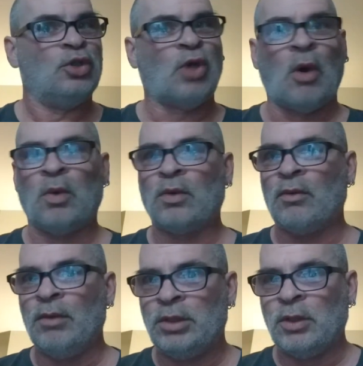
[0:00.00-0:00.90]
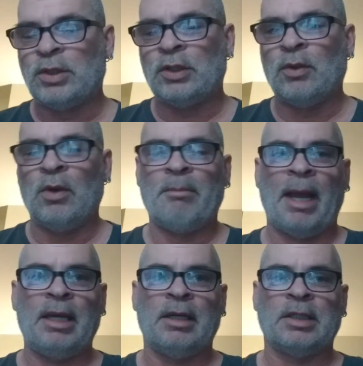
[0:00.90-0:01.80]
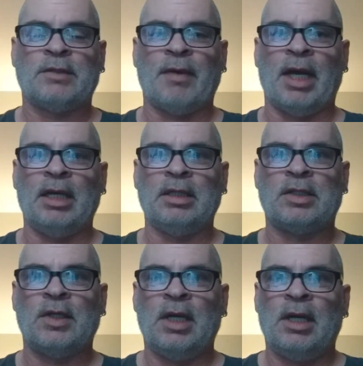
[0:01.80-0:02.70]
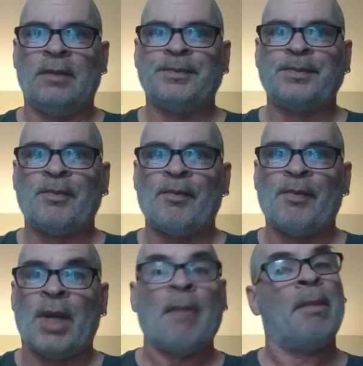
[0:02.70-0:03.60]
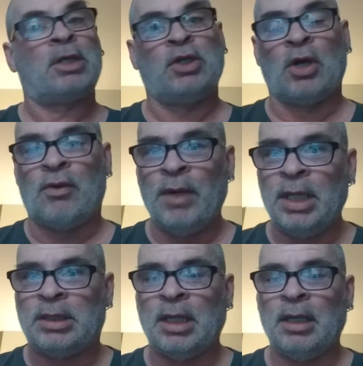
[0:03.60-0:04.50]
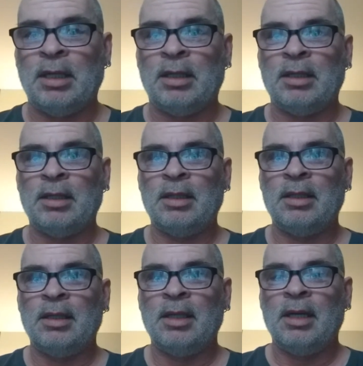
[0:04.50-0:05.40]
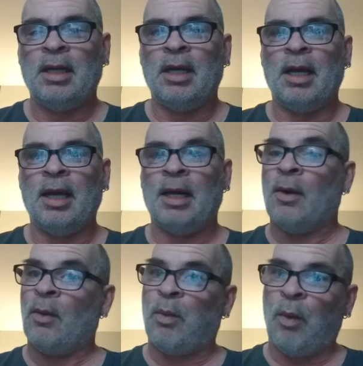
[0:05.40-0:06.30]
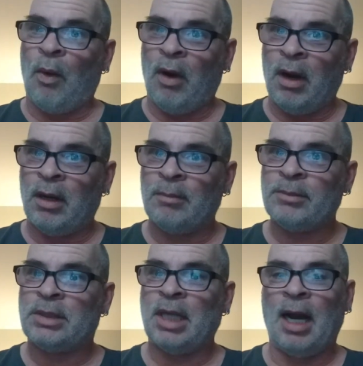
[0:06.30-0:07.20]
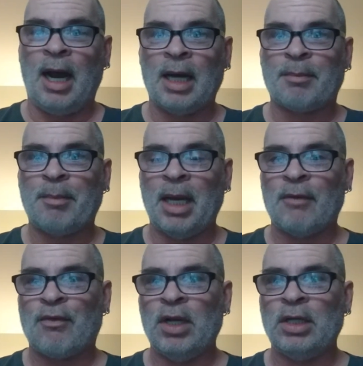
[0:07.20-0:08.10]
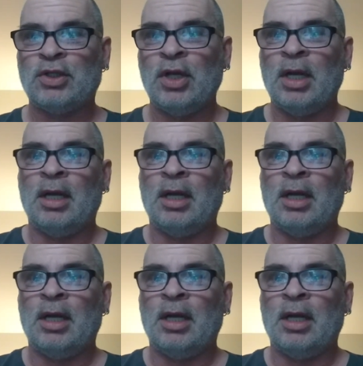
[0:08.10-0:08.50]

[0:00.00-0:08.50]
Don't reduce it to a maintenance phase. Mix your creatine in a warm to hot beverage